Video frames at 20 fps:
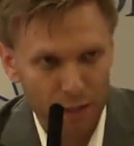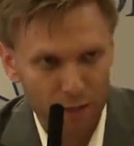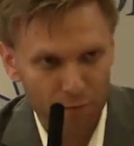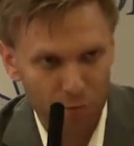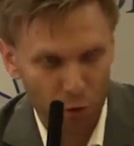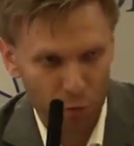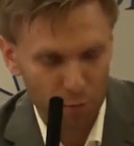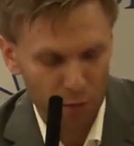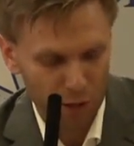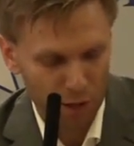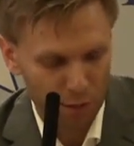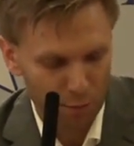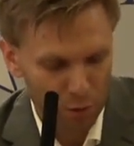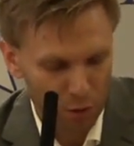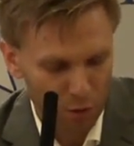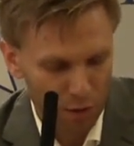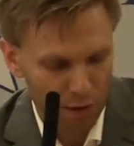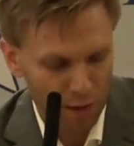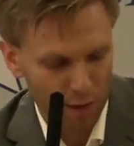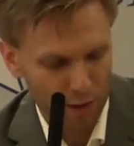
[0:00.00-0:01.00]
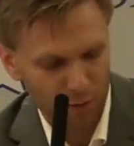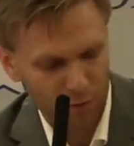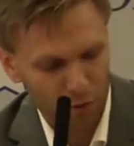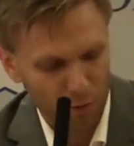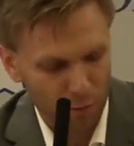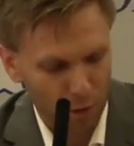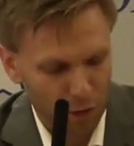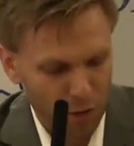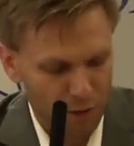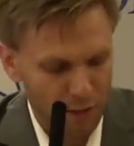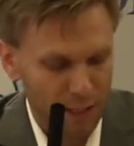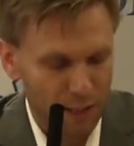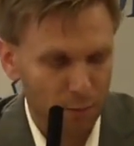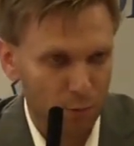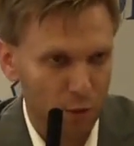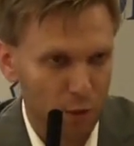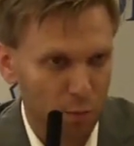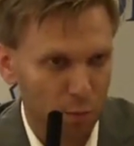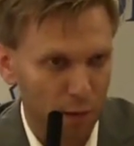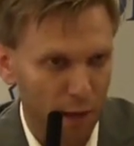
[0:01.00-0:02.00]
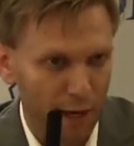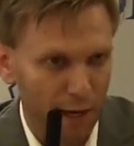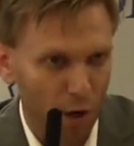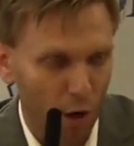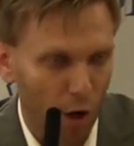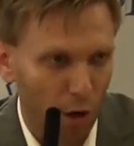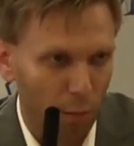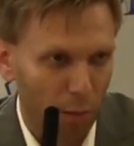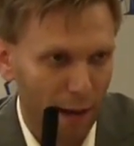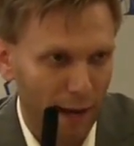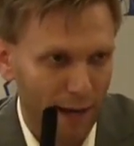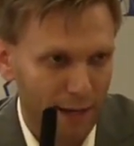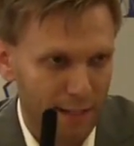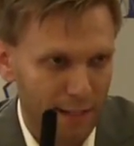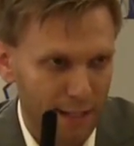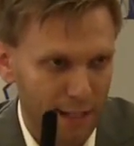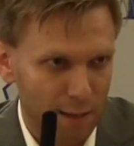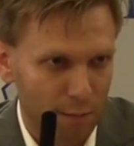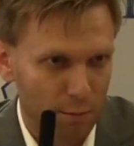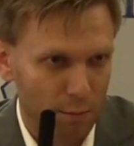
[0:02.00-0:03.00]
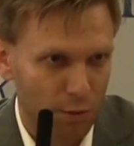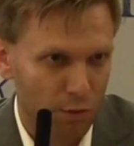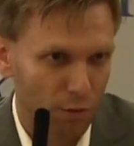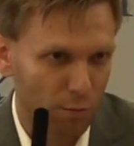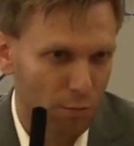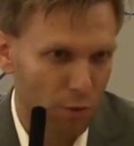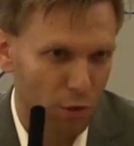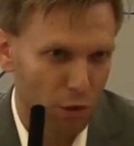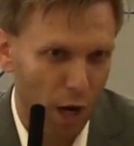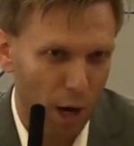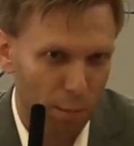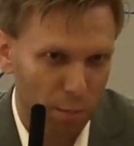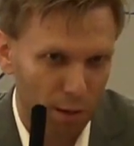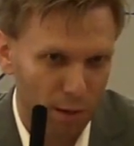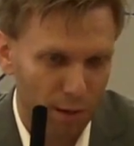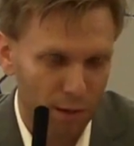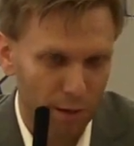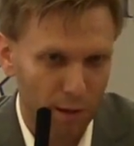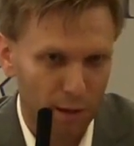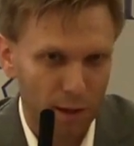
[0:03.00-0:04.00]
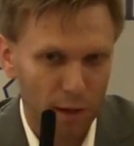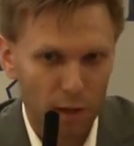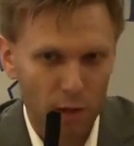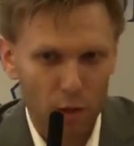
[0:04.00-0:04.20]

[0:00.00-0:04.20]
they formed a community football team which played all black teams from Joplin